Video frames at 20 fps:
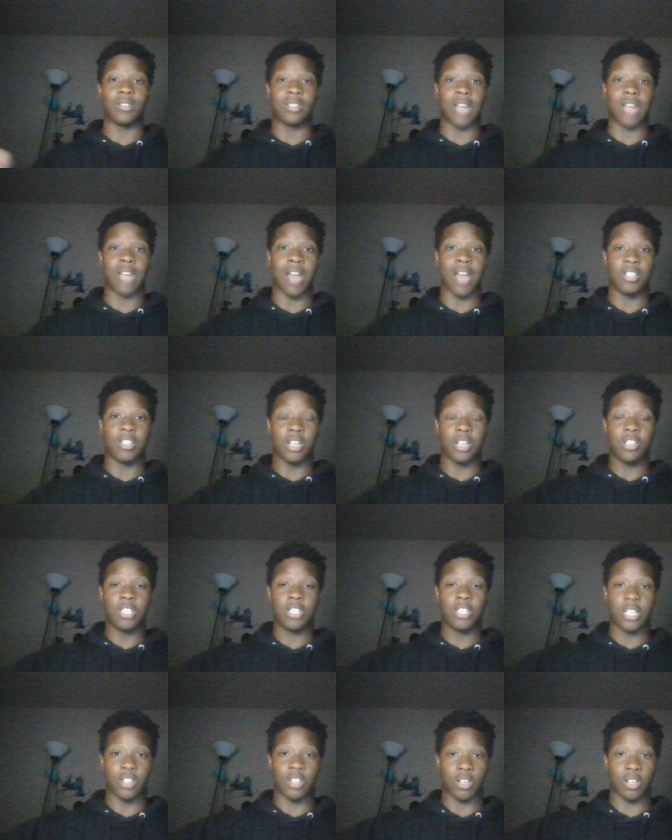Kylie Jenner's
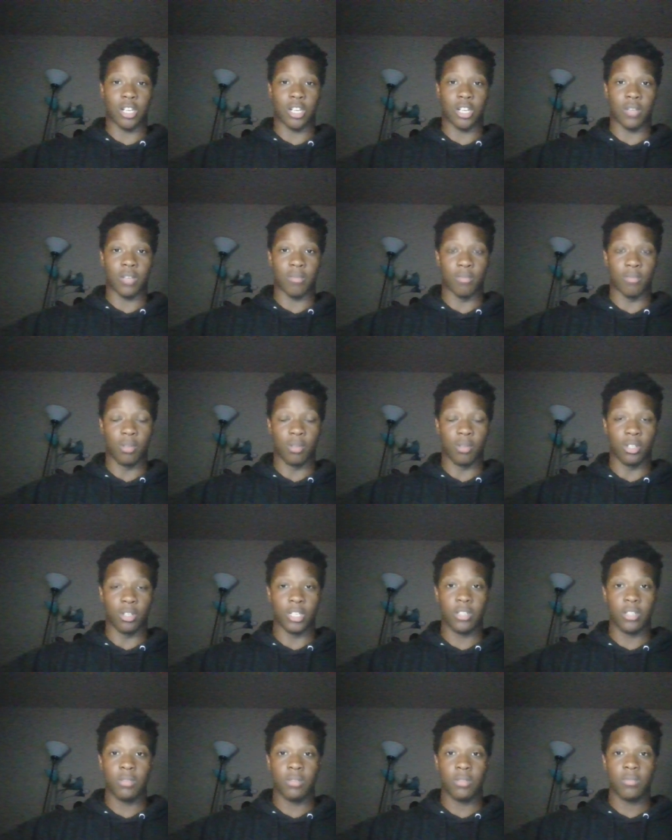kids are getting
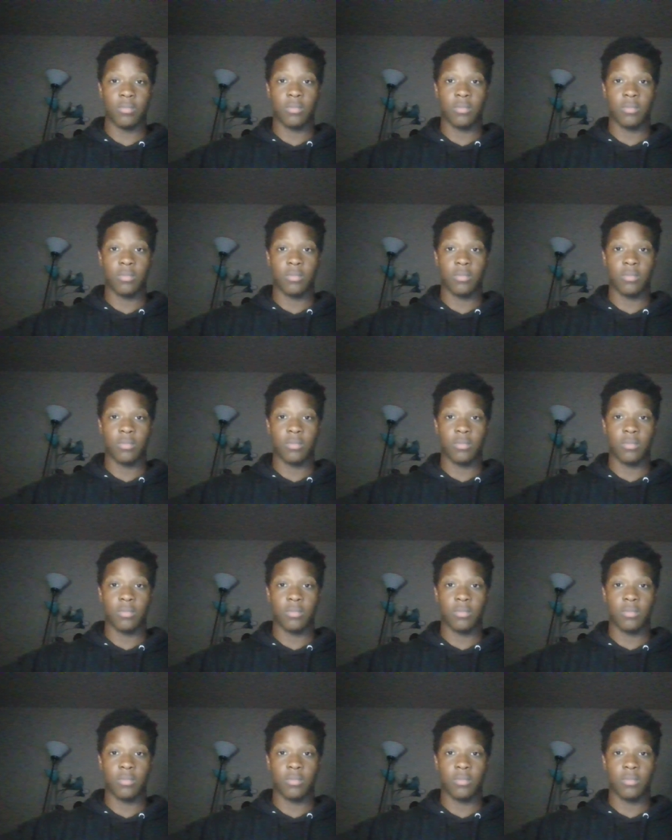bullied.